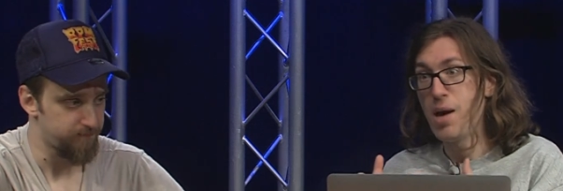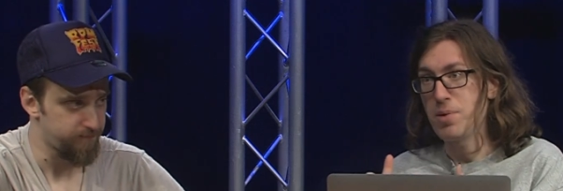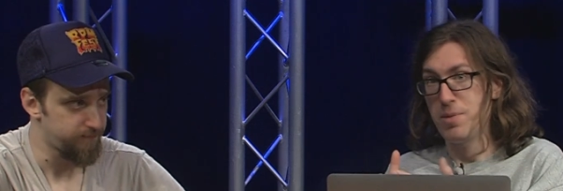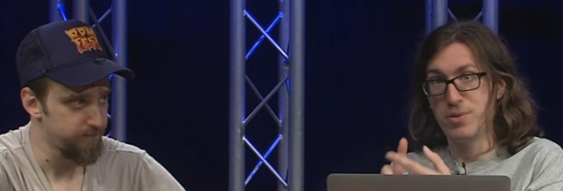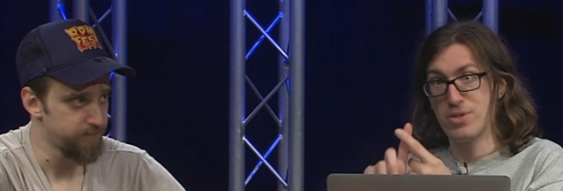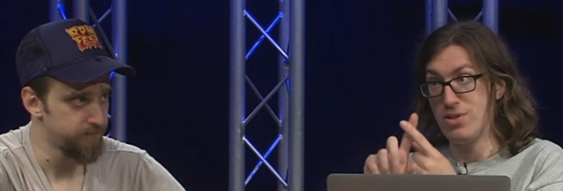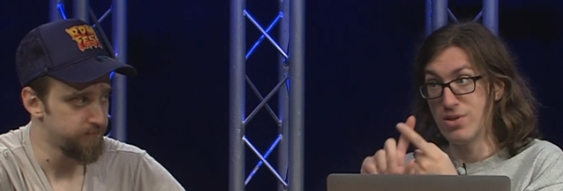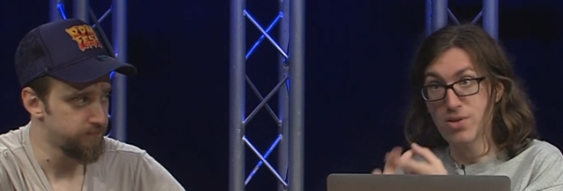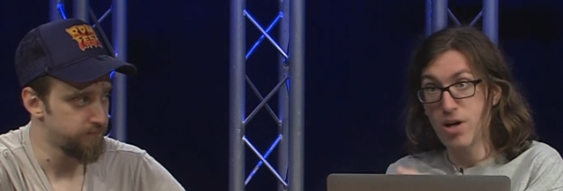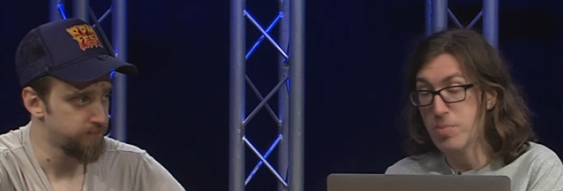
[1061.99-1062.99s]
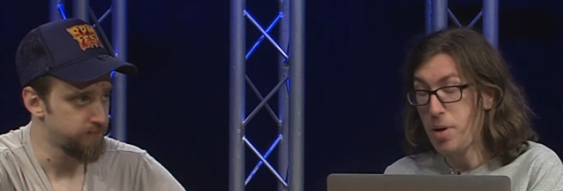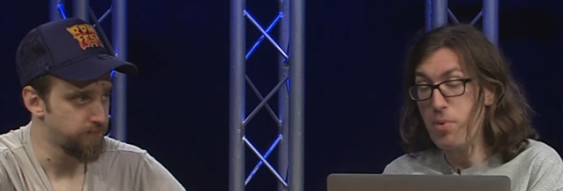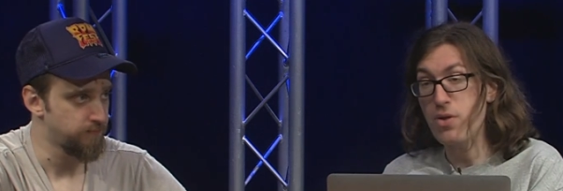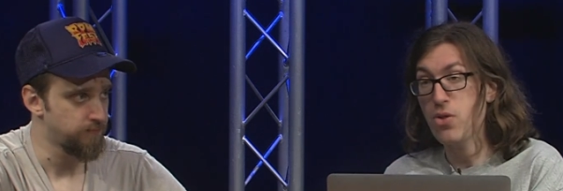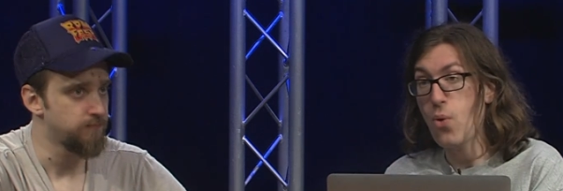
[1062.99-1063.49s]
Speaker 1: People still talk about
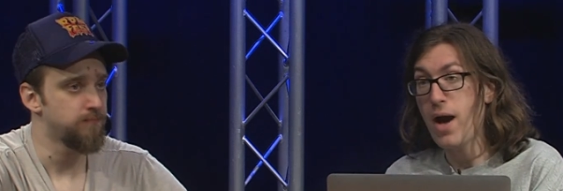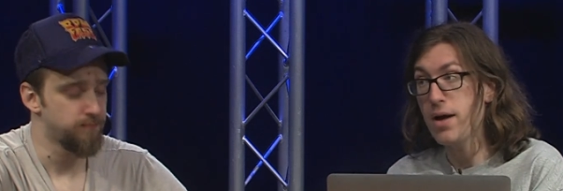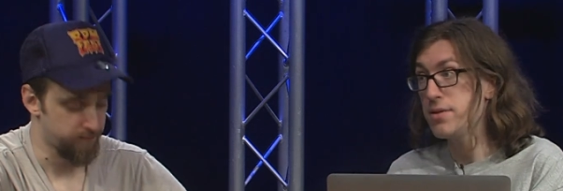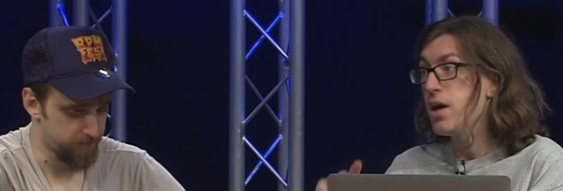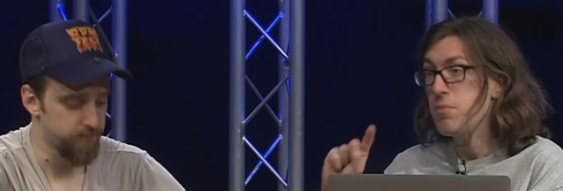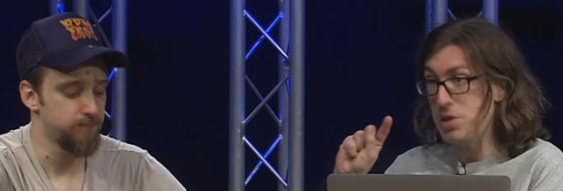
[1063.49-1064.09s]
Breath of the Wild.